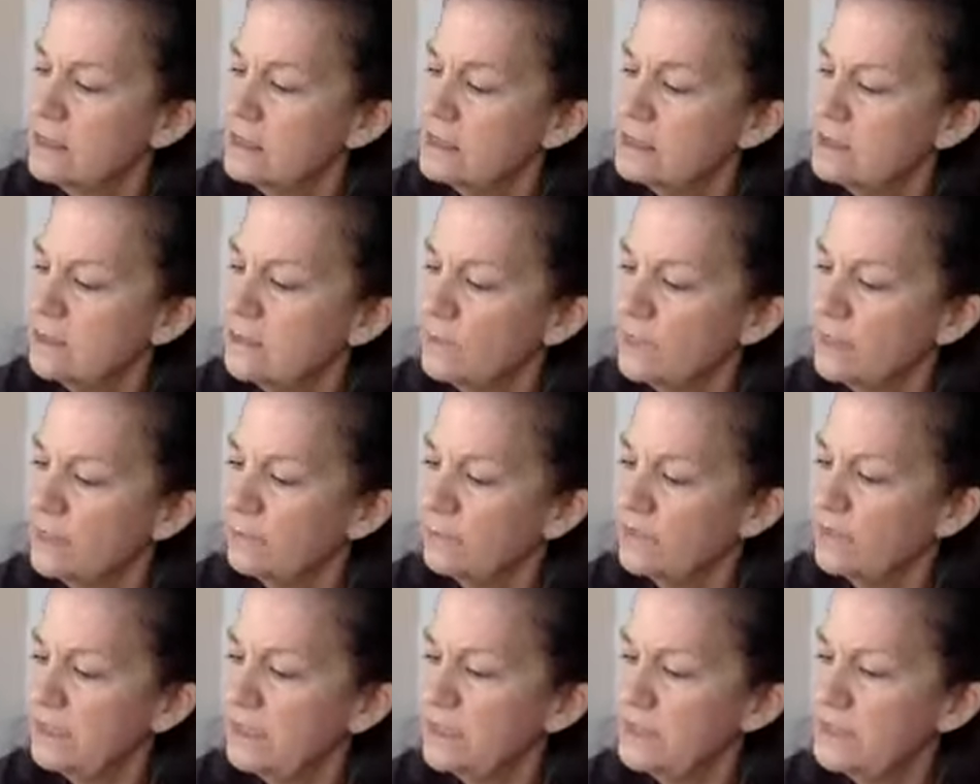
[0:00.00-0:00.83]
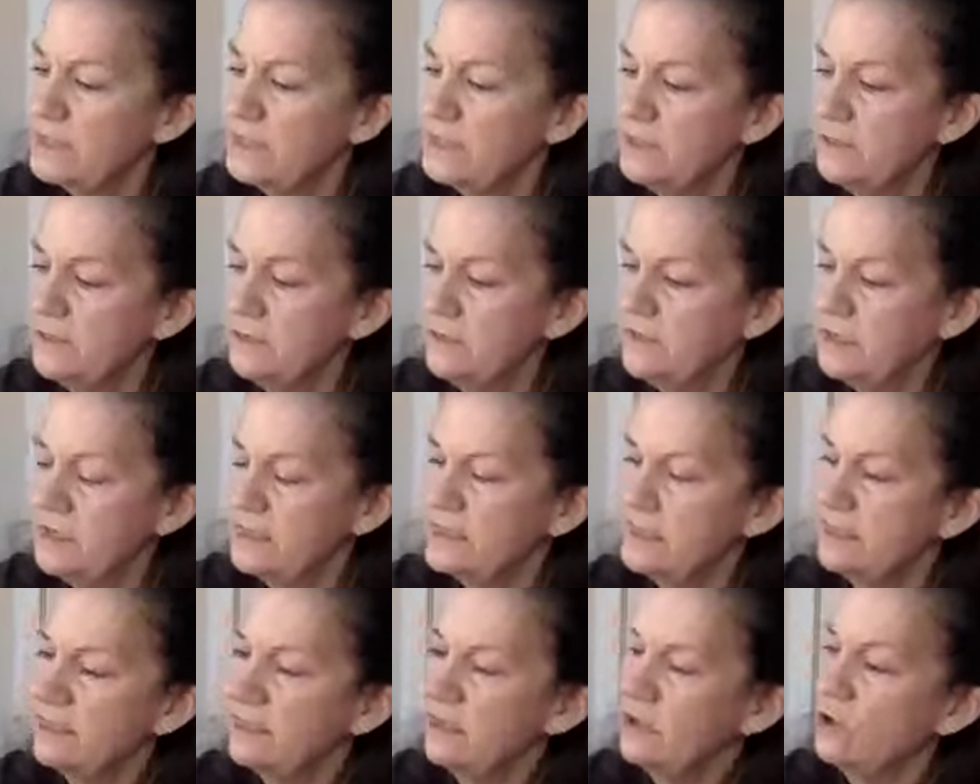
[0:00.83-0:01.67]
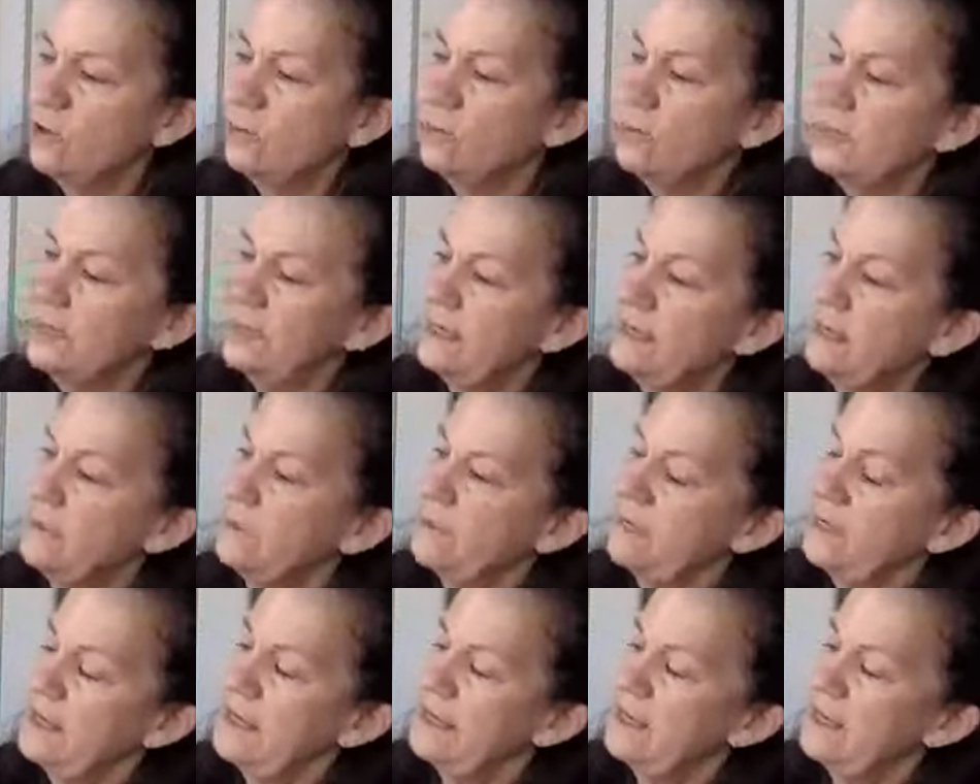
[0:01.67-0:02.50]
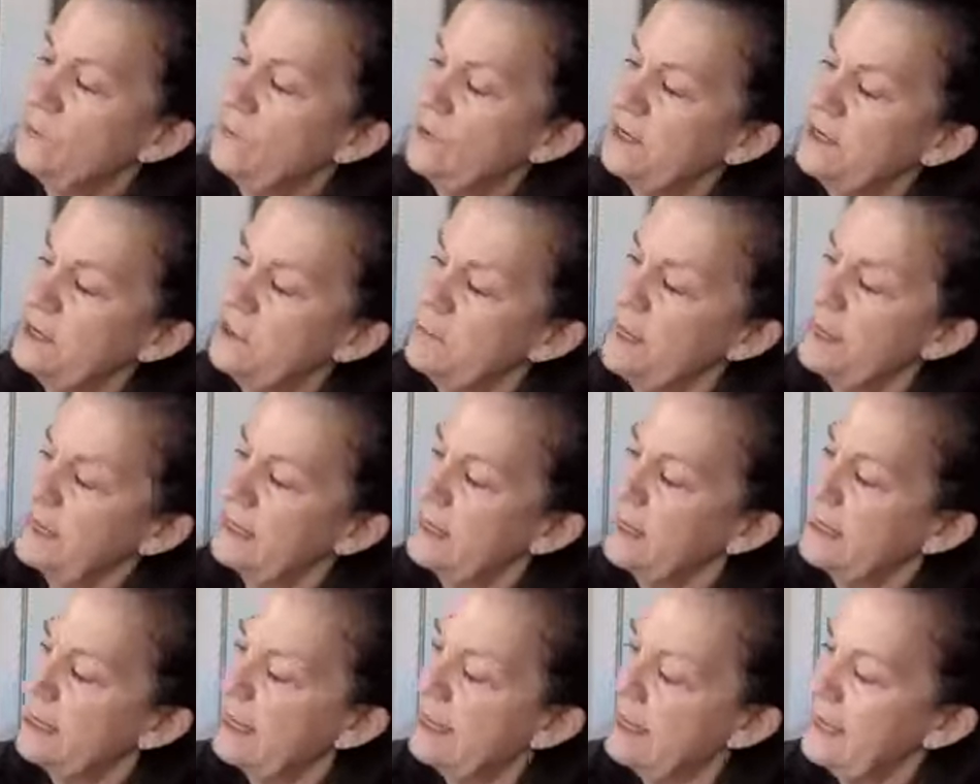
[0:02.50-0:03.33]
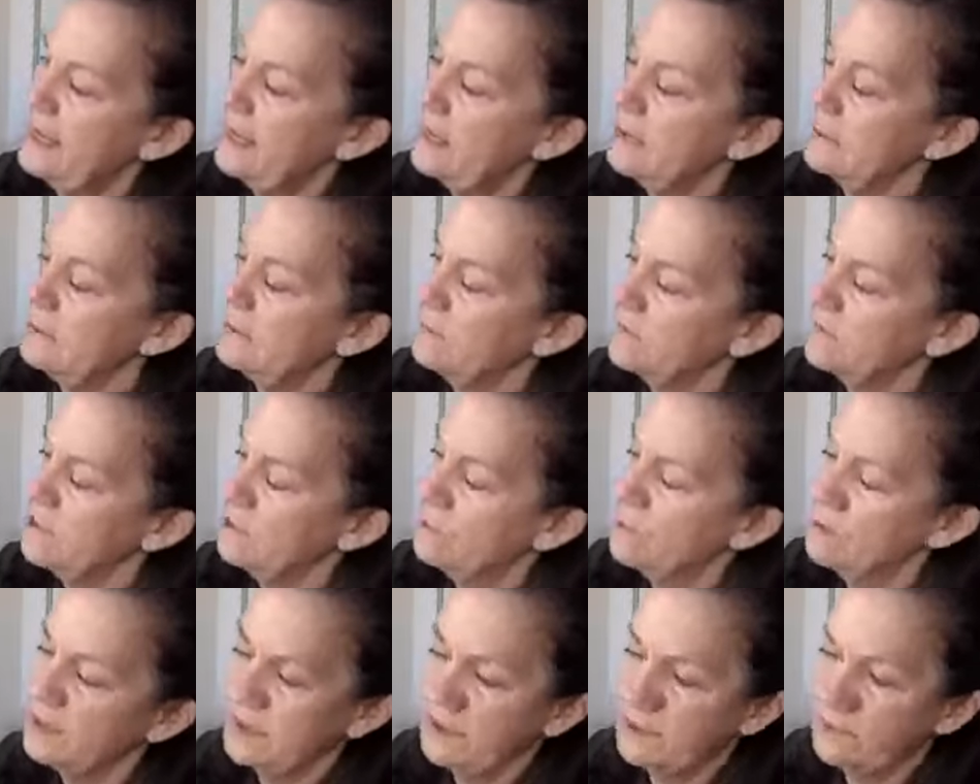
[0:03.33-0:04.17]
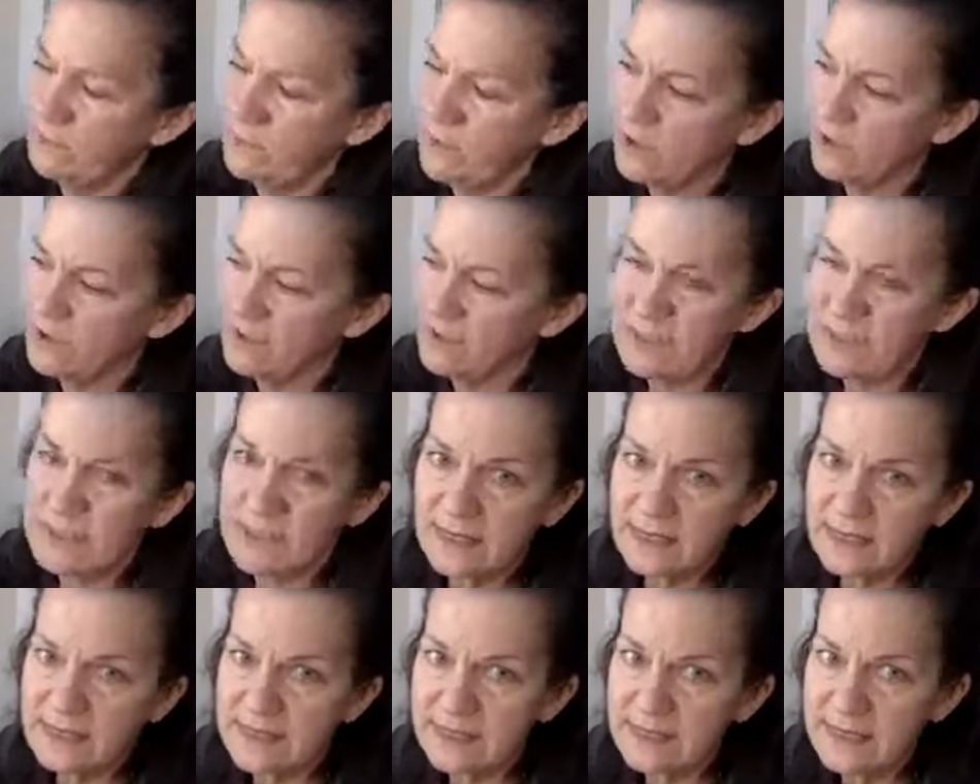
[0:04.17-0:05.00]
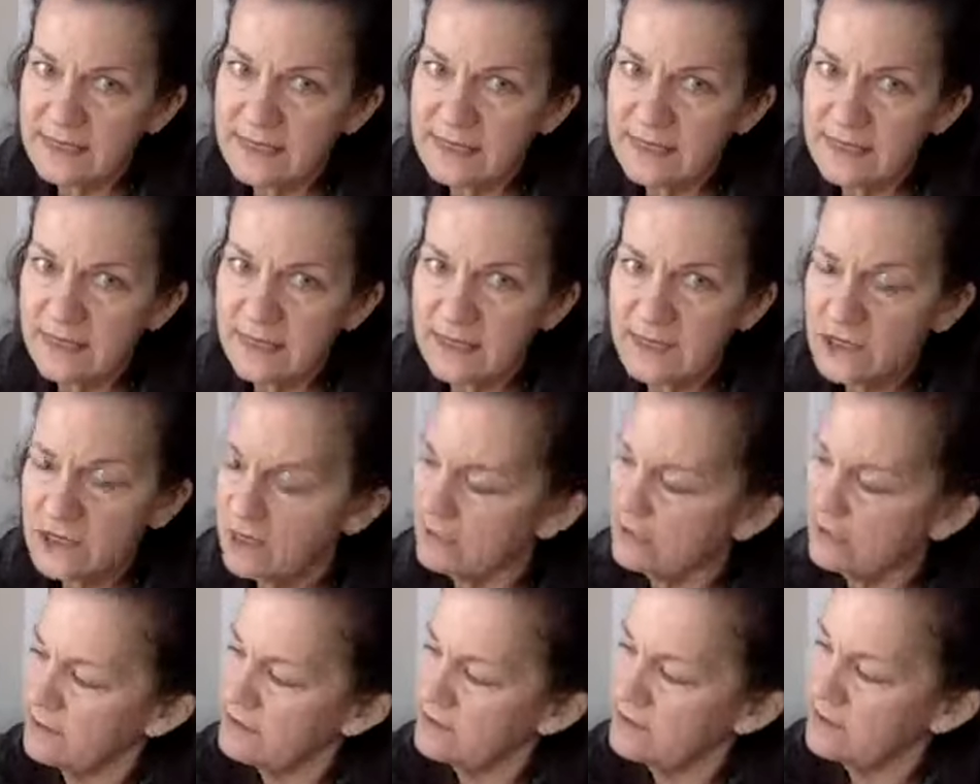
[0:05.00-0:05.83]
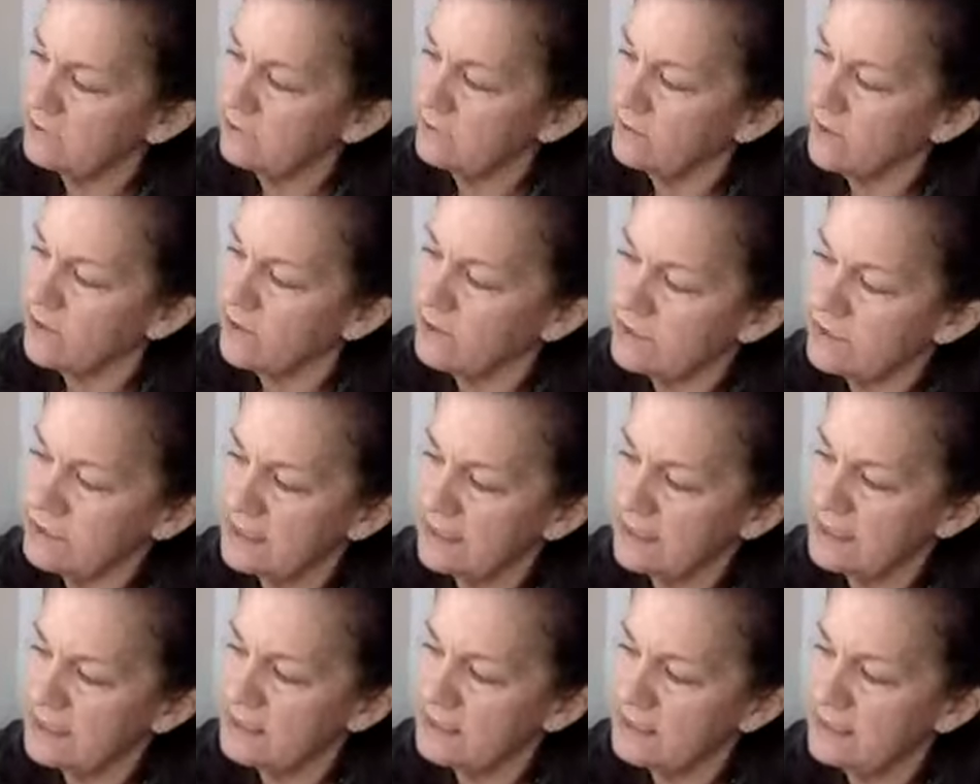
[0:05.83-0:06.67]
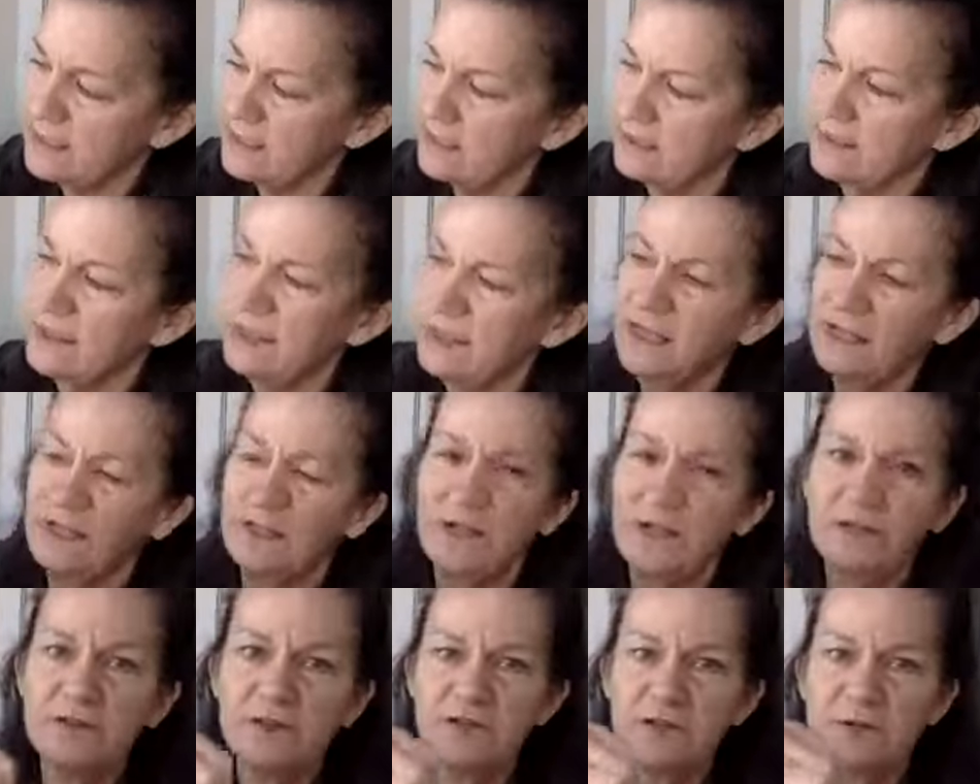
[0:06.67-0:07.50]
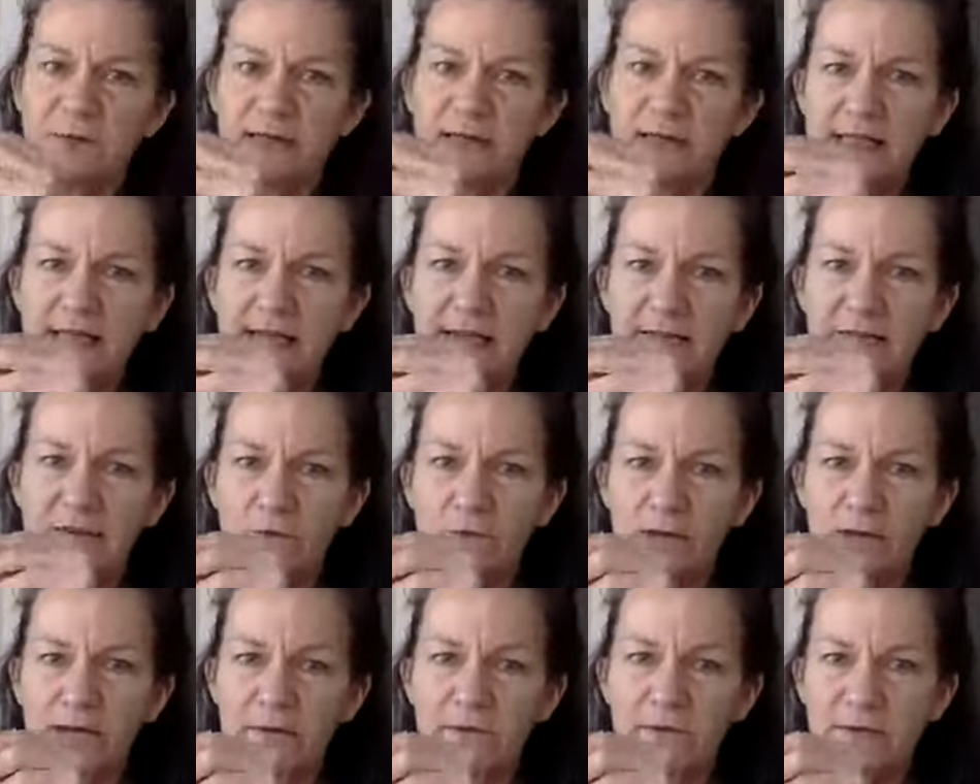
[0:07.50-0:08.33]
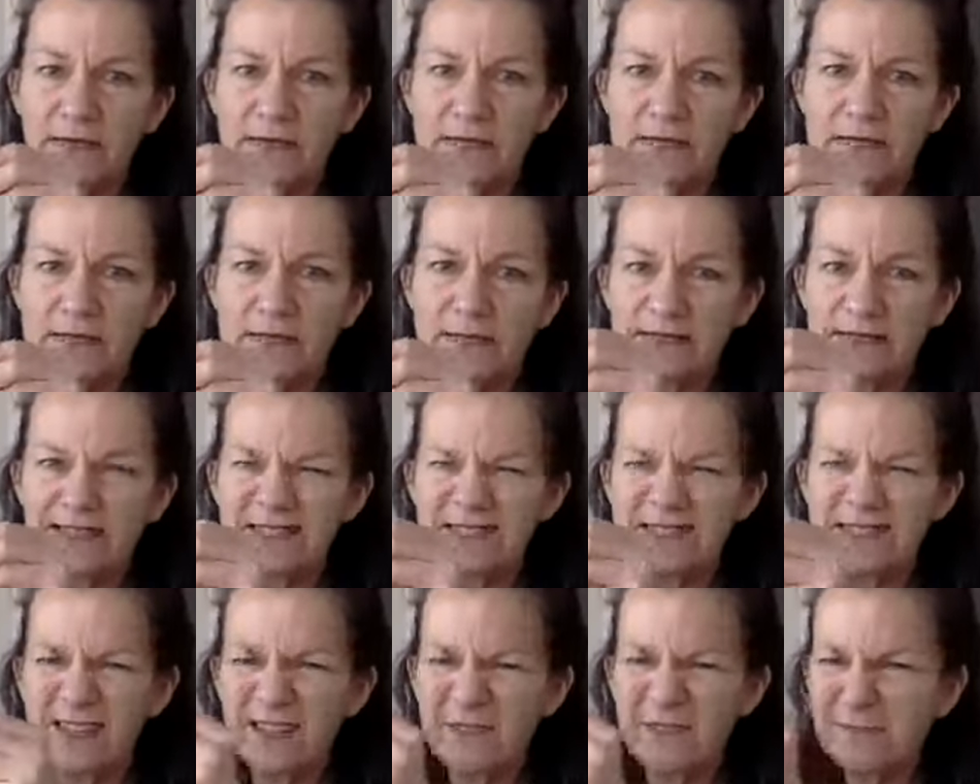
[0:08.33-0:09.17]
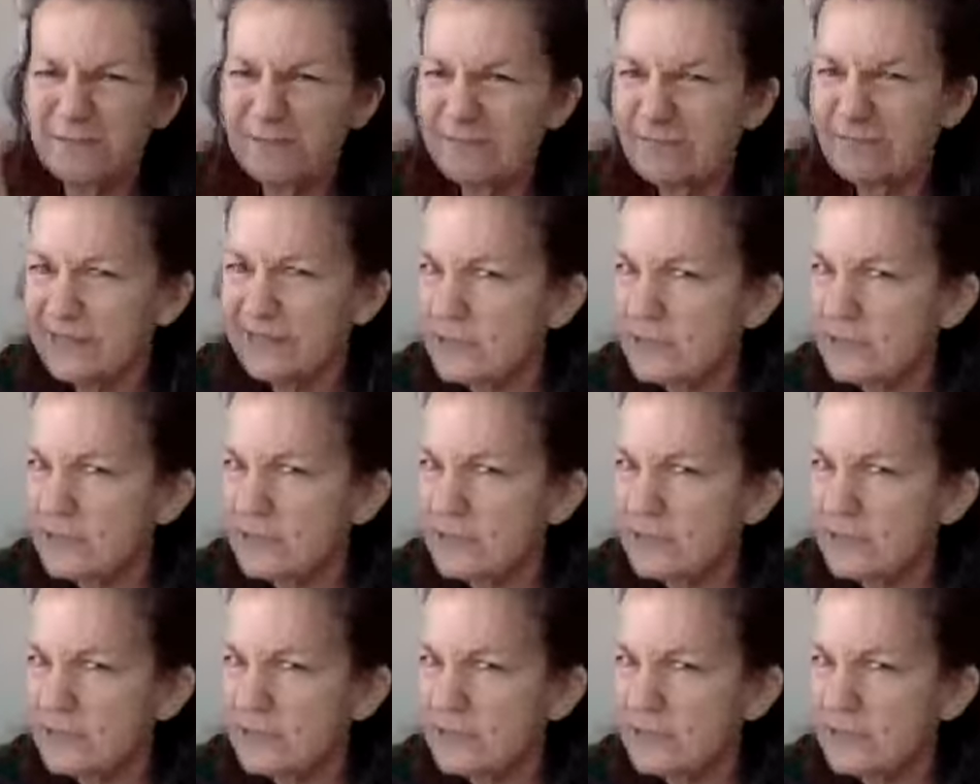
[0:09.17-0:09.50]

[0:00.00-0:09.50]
So what I'm going to do is I'm going to open it up, and when you're making a hem, you want the wrong sides kissing each other, so wrong sides together. You don't do it the other way, right side, see?